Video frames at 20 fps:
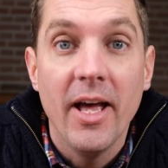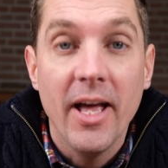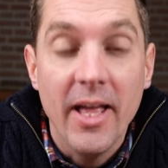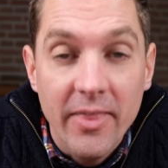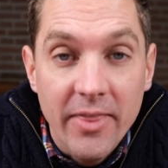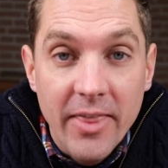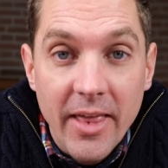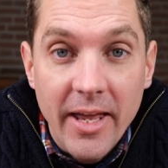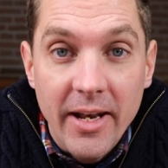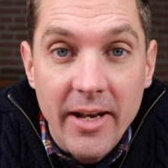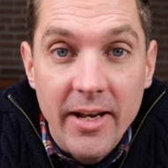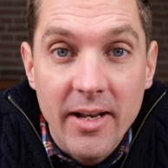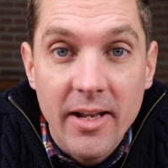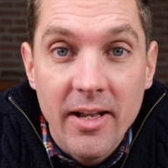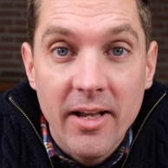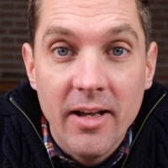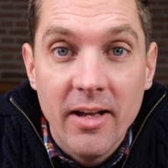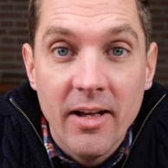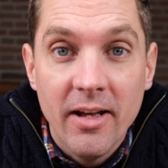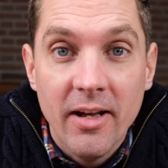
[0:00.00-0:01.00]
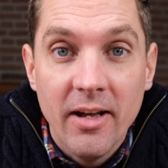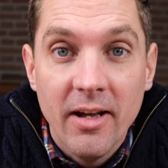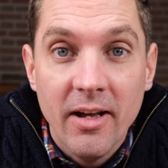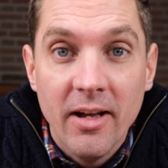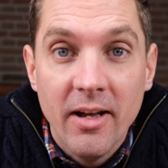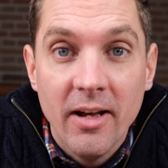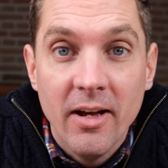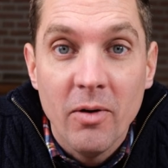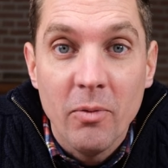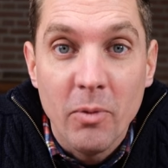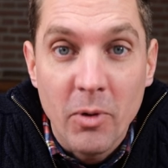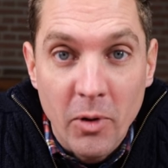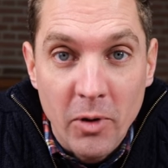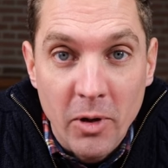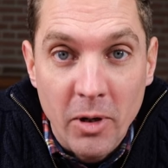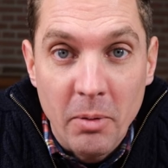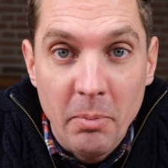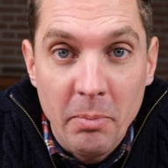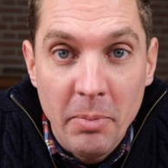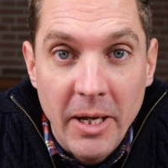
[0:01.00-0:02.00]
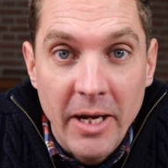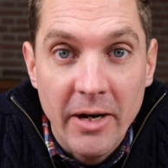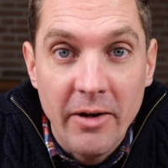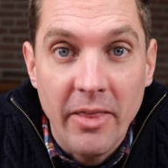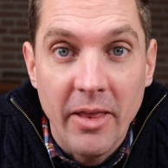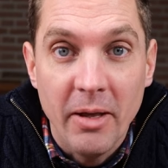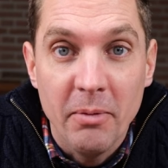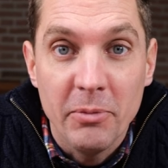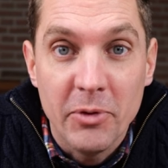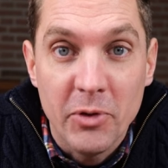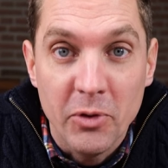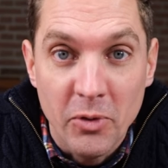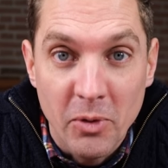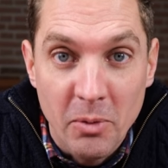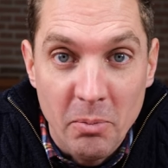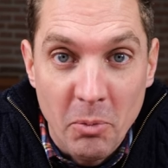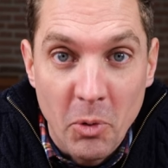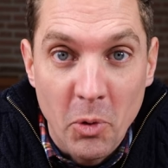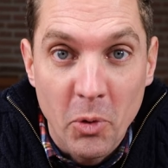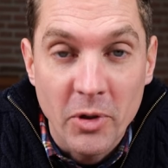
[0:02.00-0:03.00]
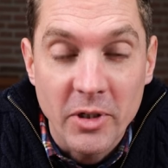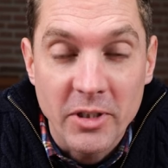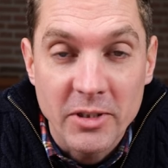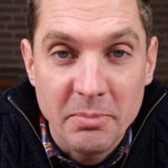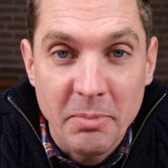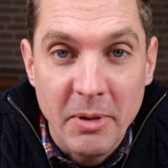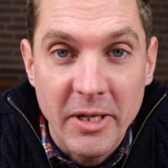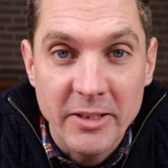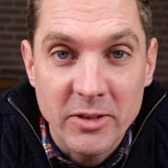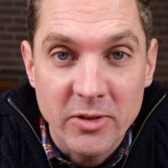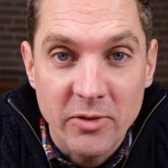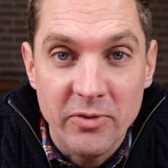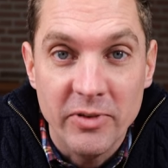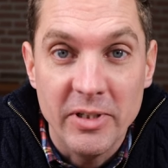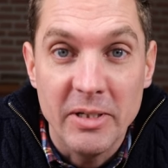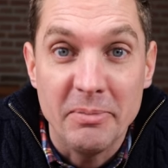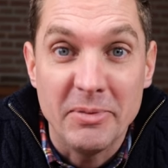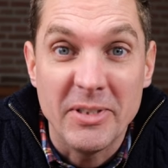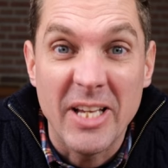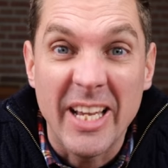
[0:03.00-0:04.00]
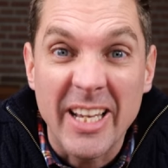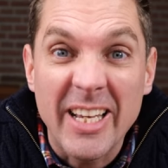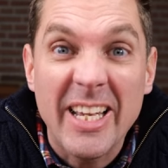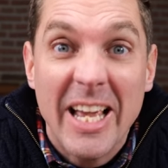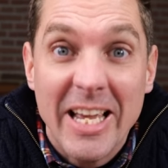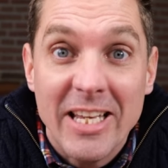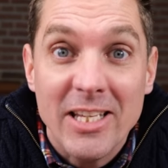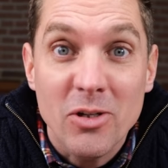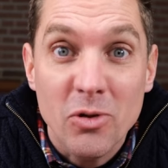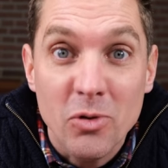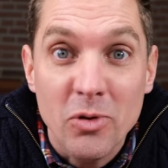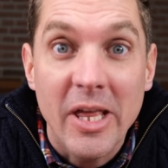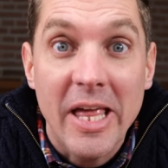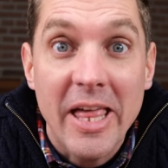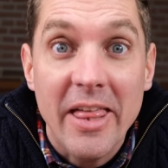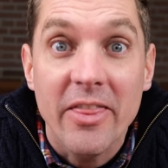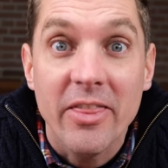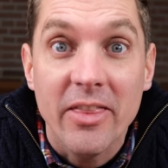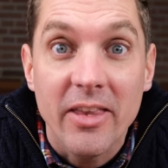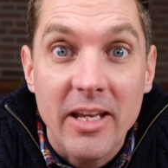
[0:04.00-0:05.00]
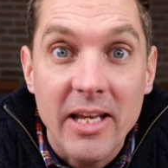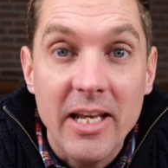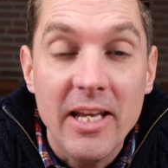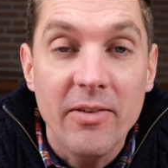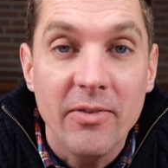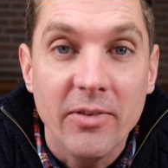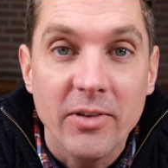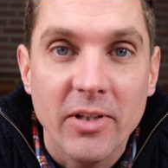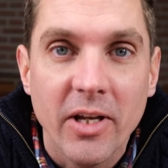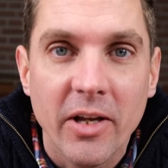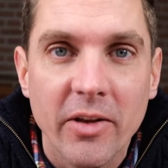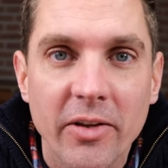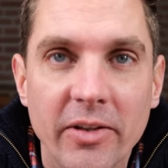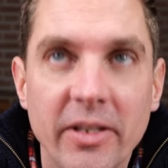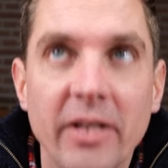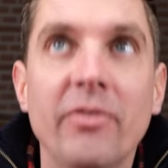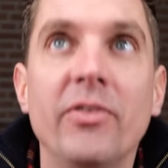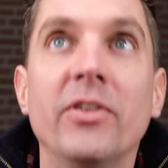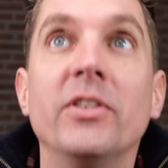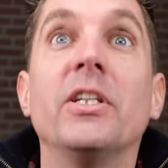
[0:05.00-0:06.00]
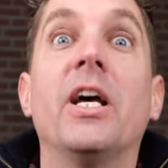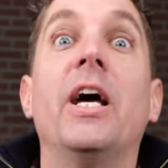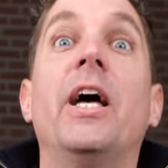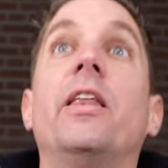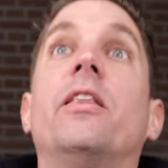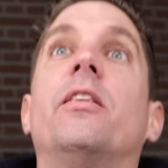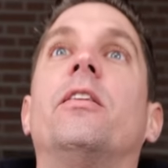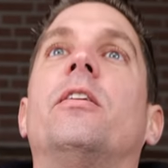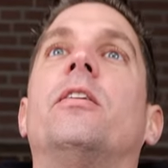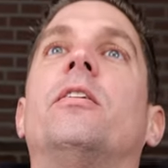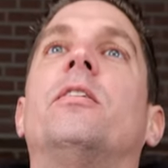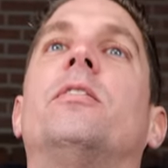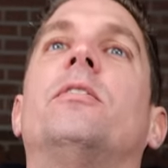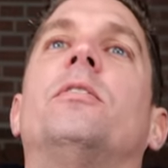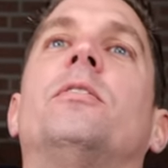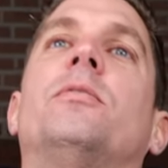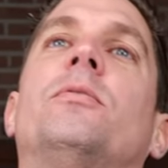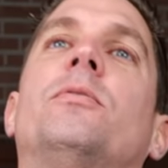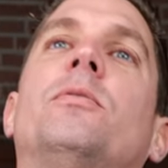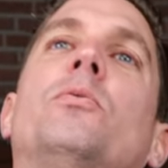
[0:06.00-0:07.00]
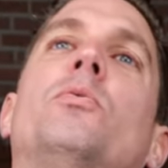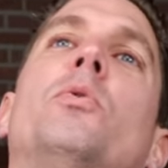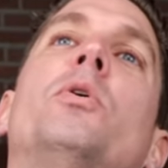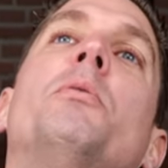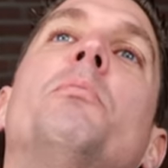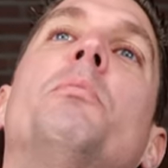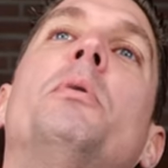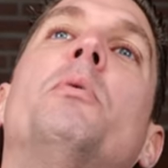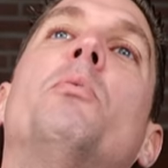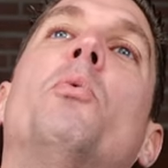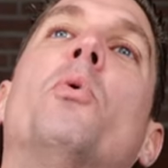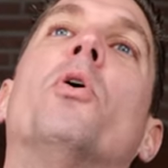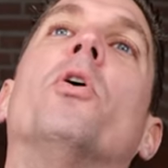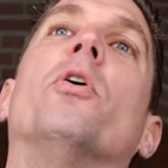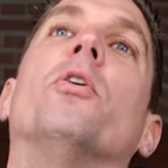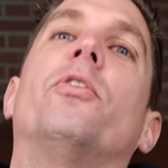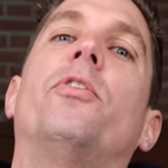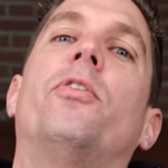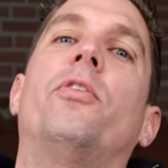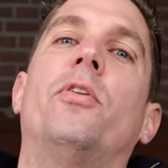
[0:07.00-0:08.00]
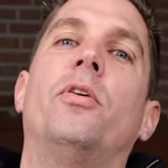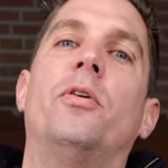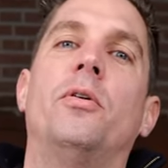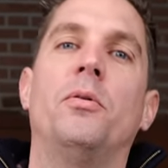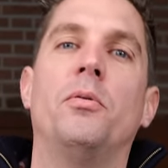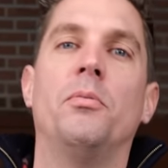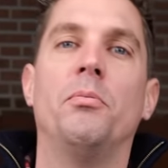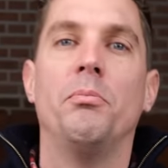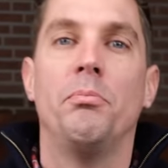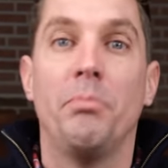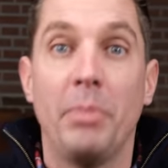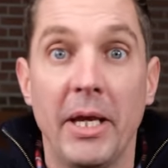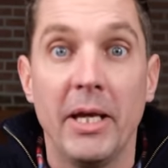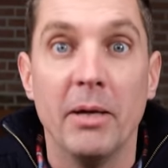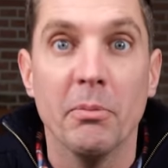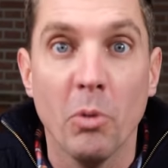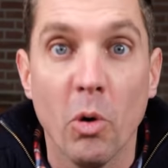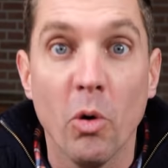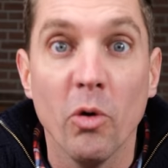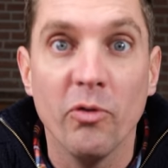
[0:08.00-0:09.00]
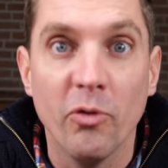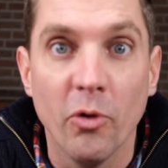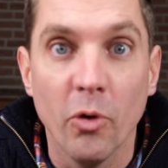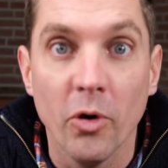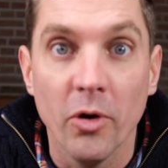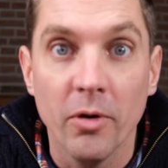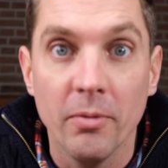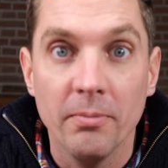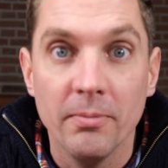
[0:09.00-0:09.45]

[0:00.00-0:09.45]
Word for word: And then we're gonna compare them to the more expensive ribs. And can you then even tell the difference? And would it be worth paying more for?